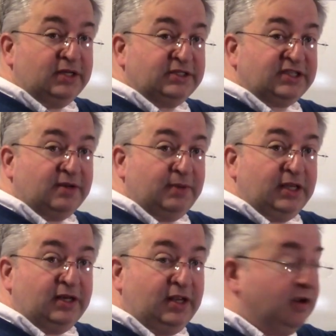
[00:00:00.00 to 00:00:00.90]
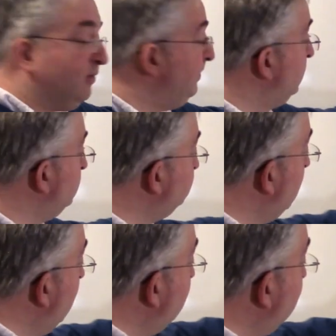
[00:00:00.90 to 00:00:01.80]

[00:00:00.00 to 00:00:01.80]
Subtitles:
is going to be in here because the